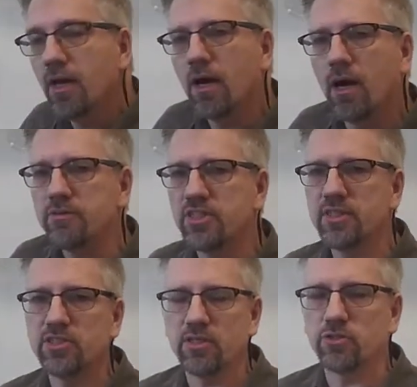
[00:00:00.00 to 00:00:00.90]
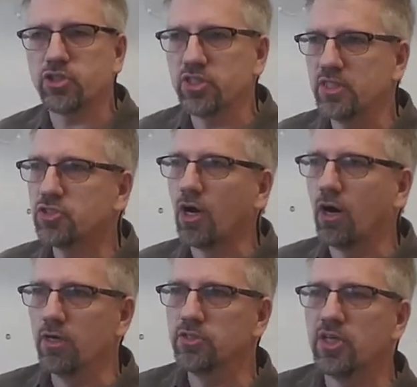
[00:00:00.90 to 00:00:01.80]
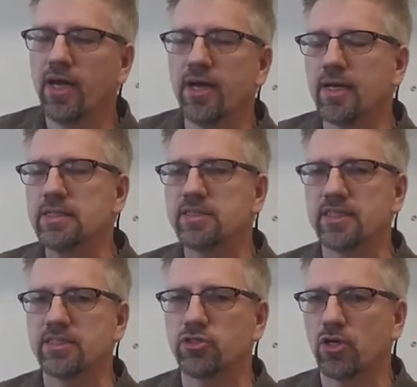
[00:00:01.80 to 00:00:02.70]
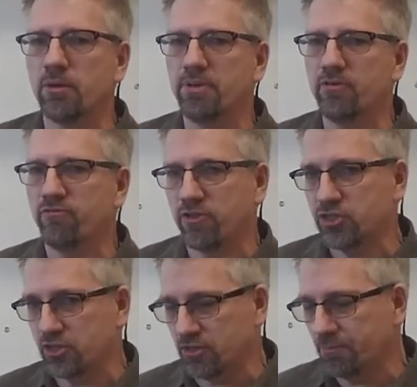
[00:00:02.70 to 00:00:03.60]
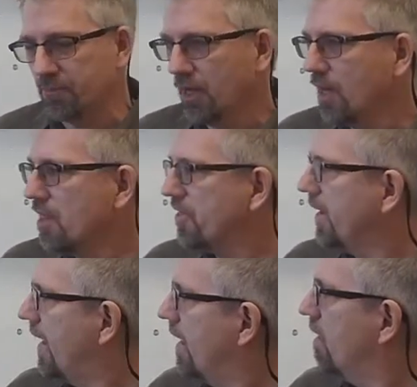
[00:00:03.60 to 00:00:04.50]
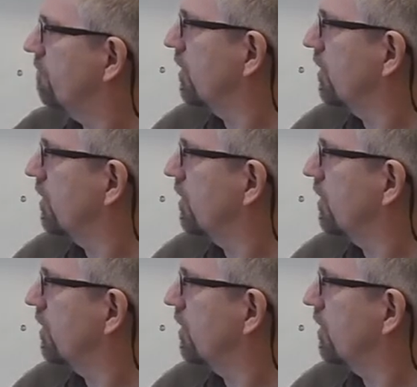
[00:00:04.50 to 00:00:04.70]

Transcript: Now, I've seen these other sneeze guards, and since they try and be versatile, they have